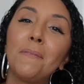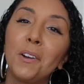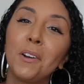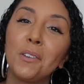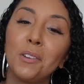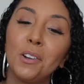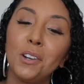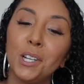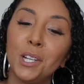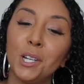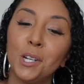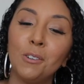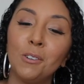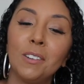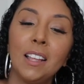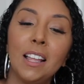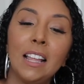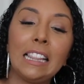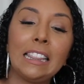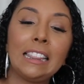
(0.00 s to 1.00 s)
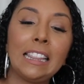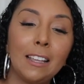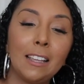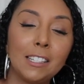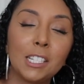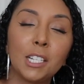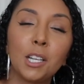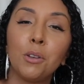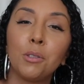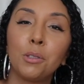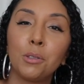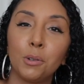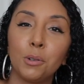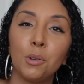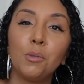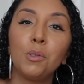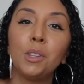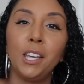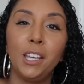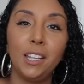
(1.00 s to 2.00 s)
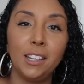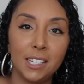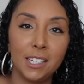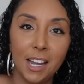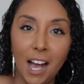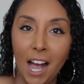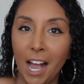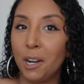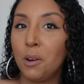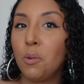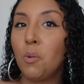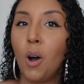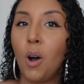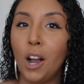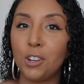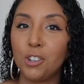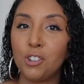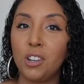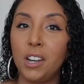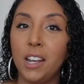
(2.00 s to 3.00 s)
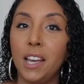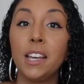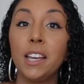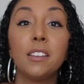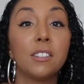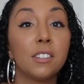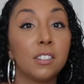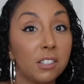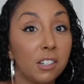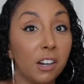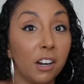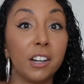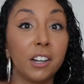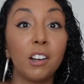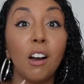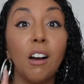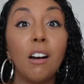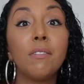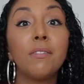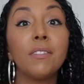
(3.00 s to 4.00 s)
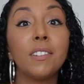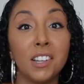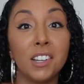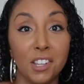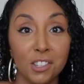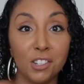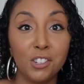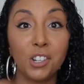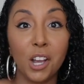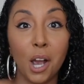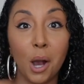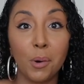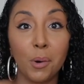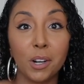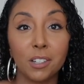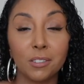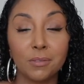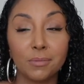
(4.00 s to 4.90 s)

further ado, let's go through the entire wash day, starting off in the shower.